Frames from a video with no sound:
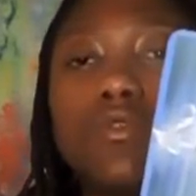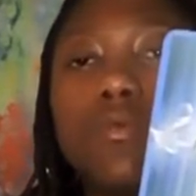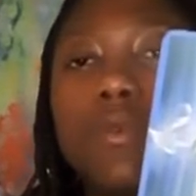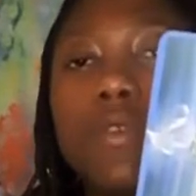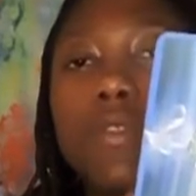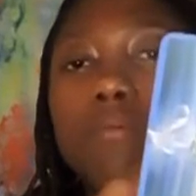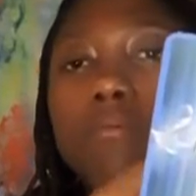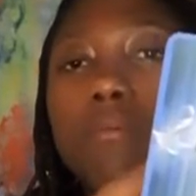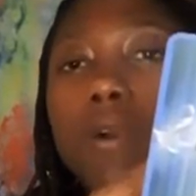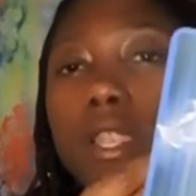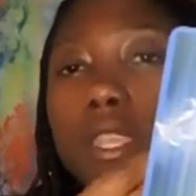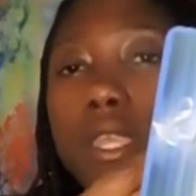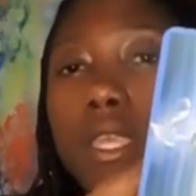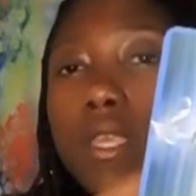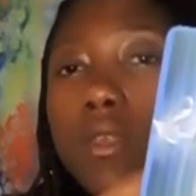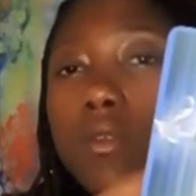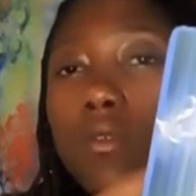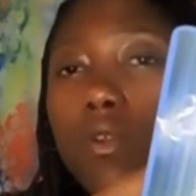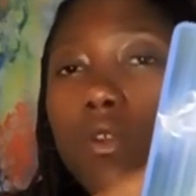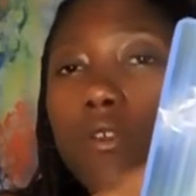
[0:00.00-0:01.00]
with
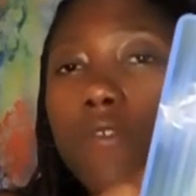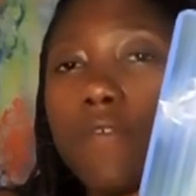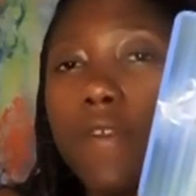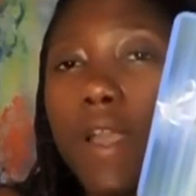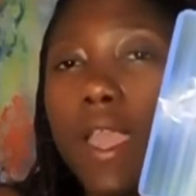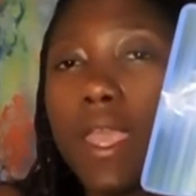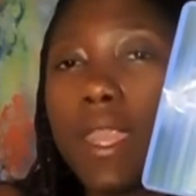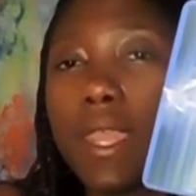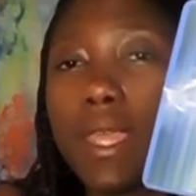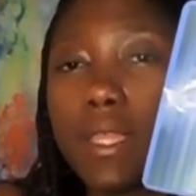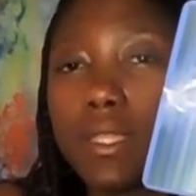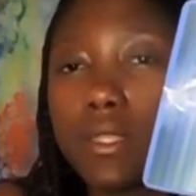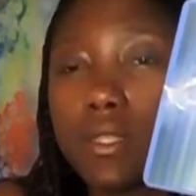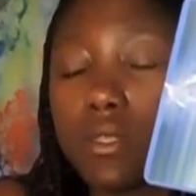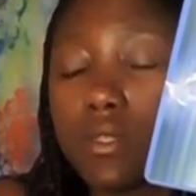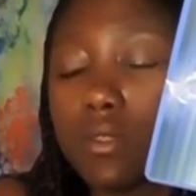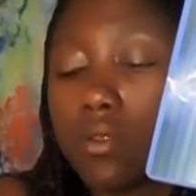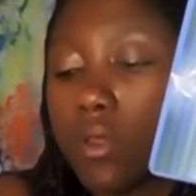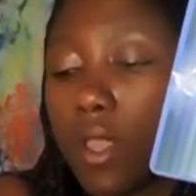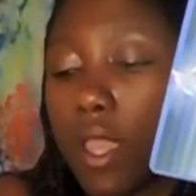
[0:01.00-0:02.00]
money or
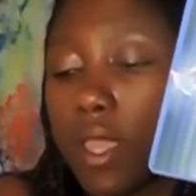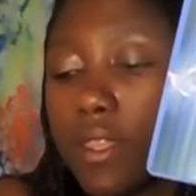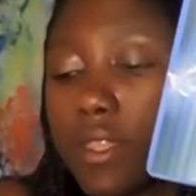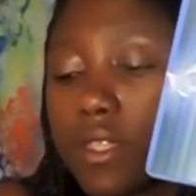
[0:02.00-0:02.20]
finances, okay?